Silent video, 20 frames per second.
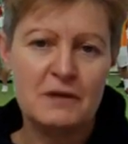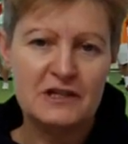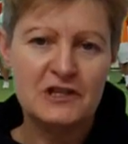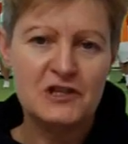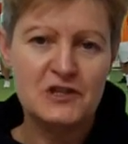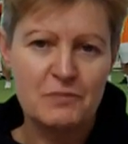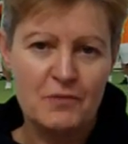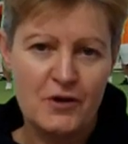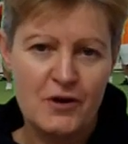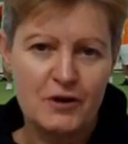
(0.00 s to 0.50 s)

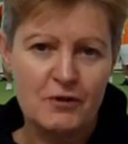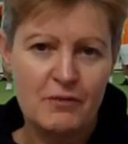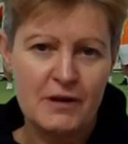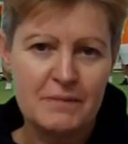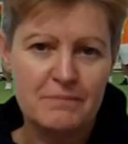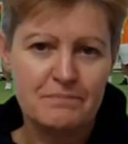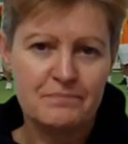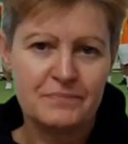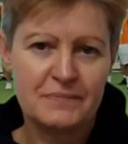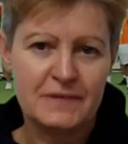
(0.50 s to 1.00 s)
Minis
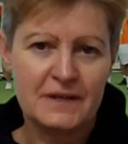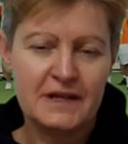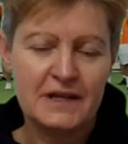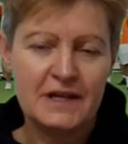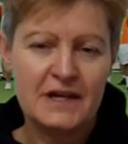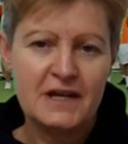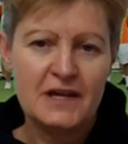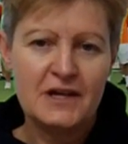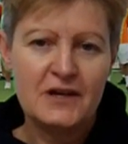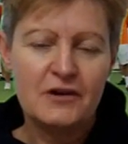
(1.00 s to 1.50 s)
program.
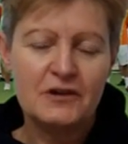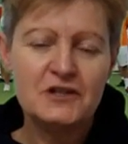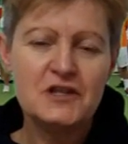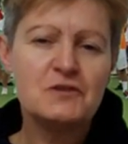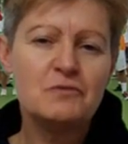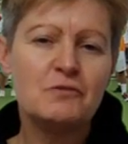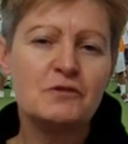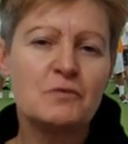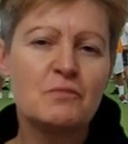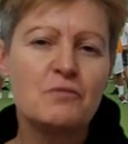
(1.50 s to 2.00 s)
I
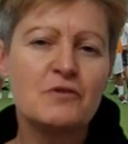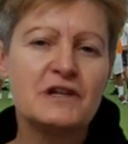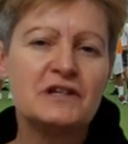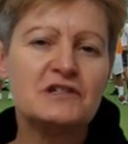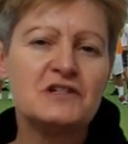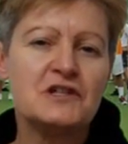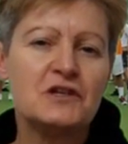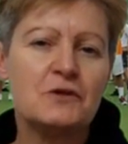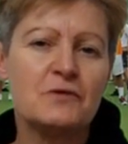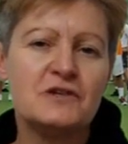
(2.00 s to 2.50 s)
just want to bring
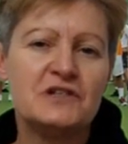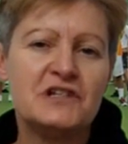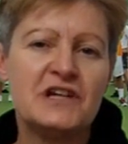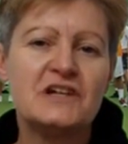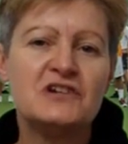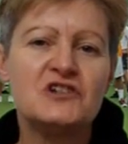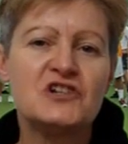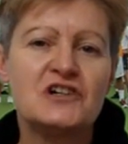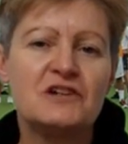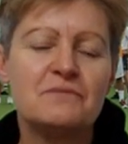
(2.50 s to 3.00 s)
to your
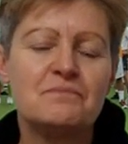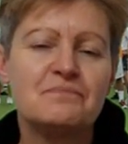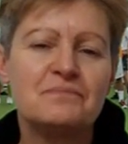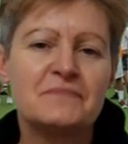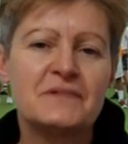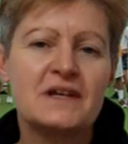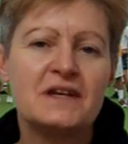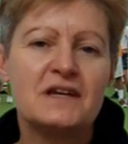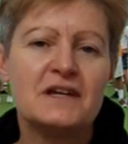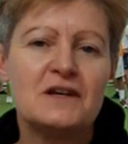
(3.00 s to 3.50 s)
attention
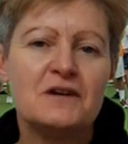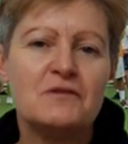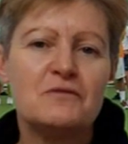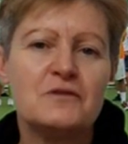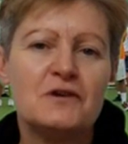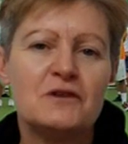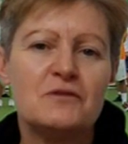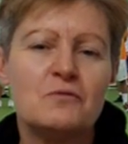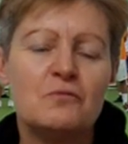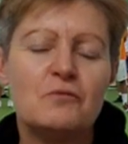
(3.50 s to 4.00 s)

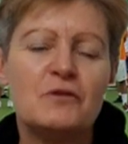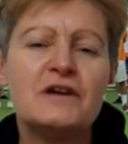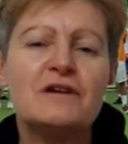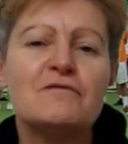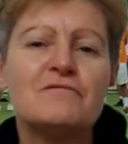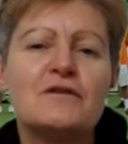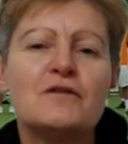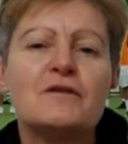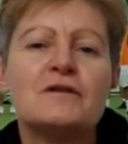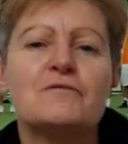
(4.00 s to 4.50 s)
that we are
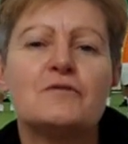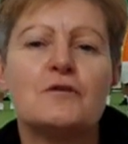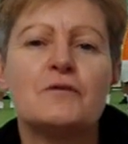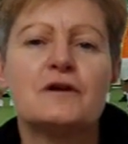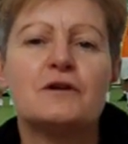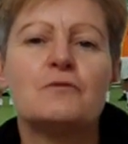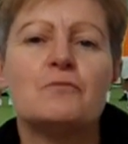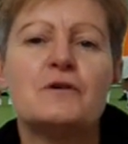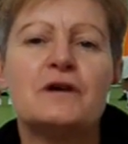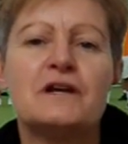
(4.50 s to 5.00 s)
very,
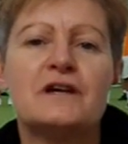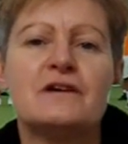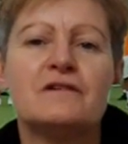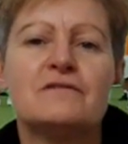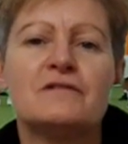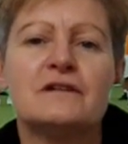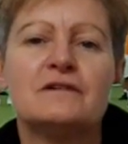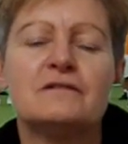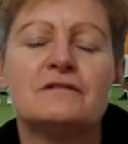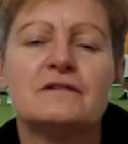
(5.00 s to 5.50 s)
very aware
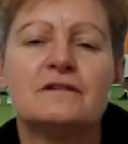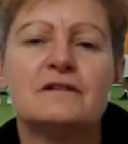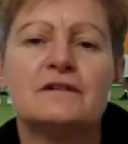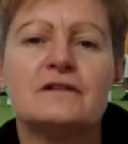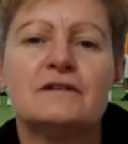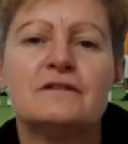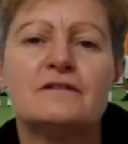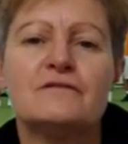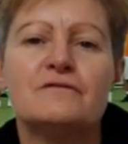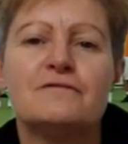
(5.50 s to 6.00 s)
that
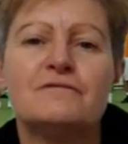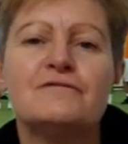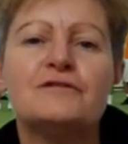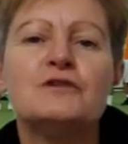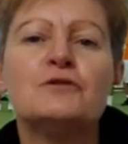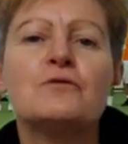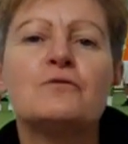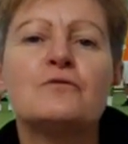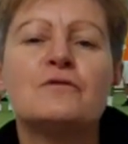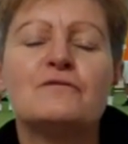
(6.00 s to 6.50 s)

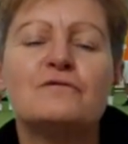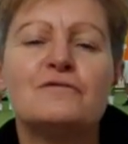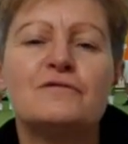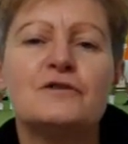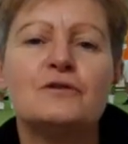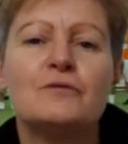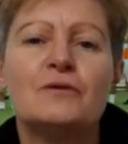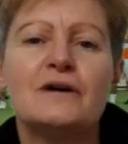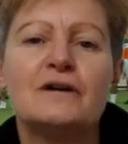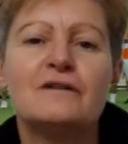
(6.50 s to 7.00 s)
fewer and
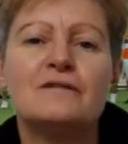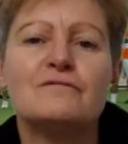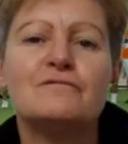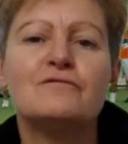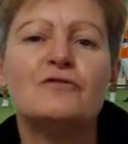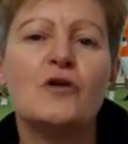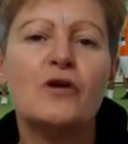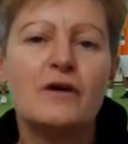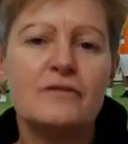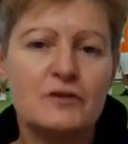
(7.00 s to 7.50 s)
fewer
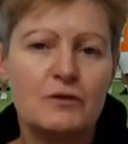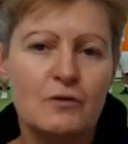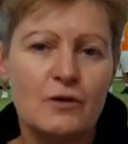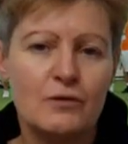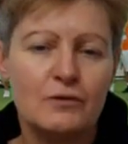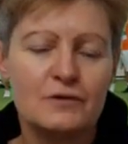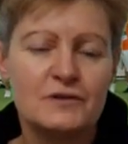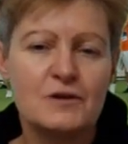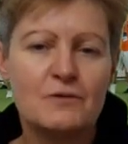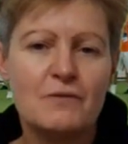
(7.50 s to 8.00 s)

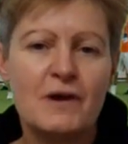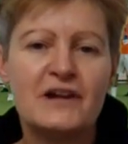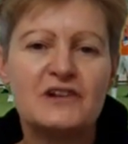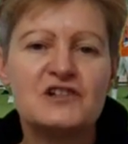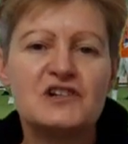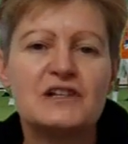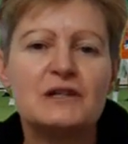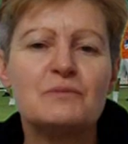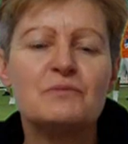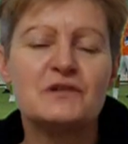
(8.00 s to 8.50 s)
five-year-olds are
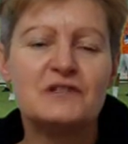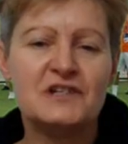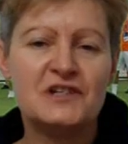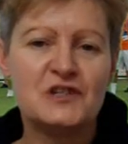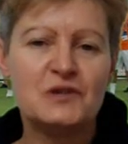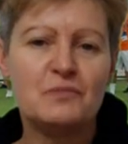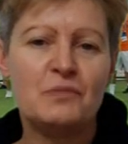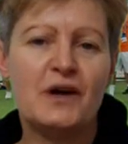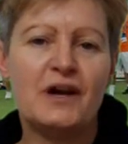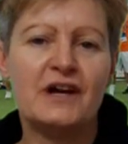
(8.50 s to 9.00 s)
actually
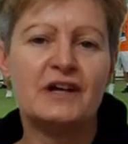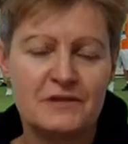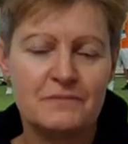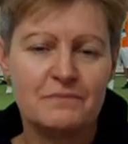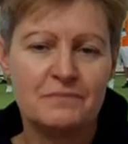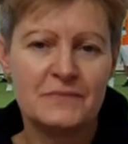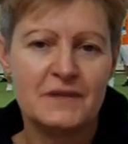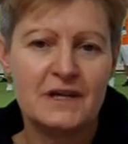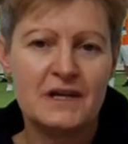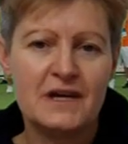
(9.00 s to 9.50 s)
participating
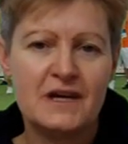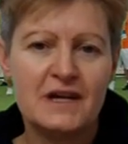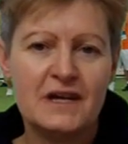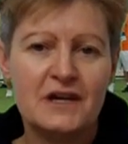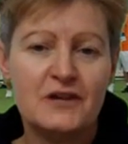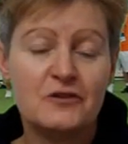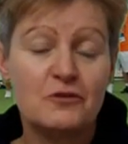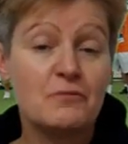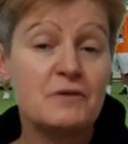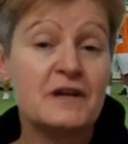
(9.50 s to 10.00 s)

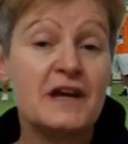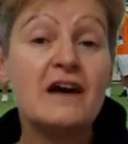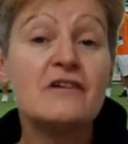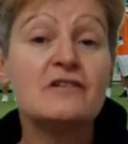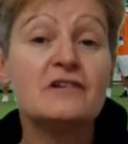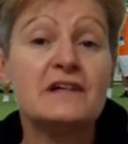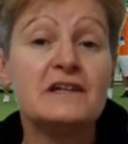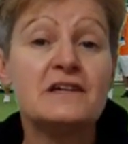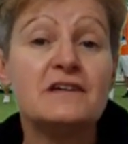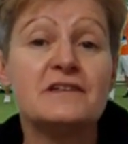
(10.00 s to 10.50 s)
the
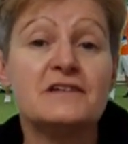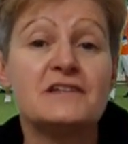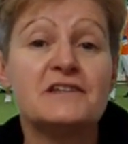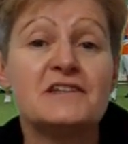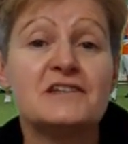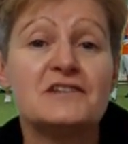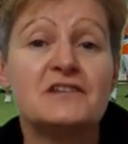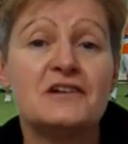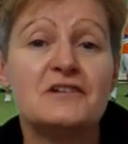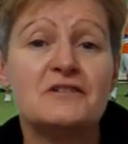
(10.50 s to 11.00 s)
reality
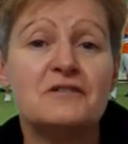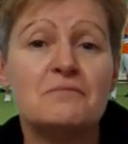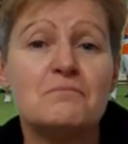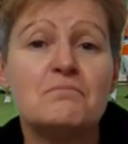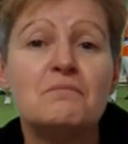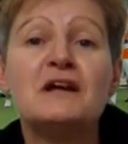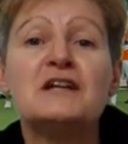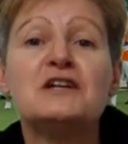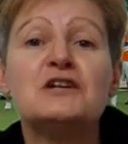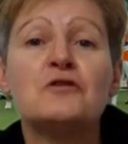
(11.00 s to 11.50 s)
is that
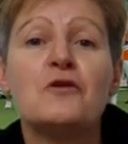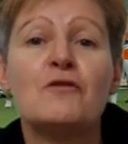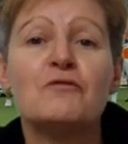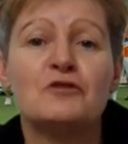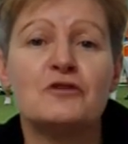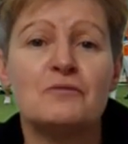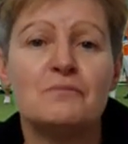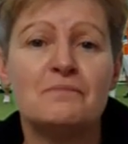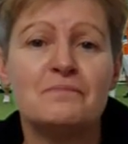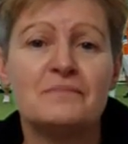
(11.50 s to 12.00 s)
many of
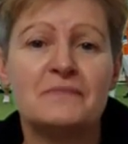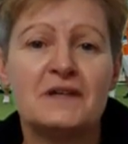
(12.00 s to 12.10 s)
them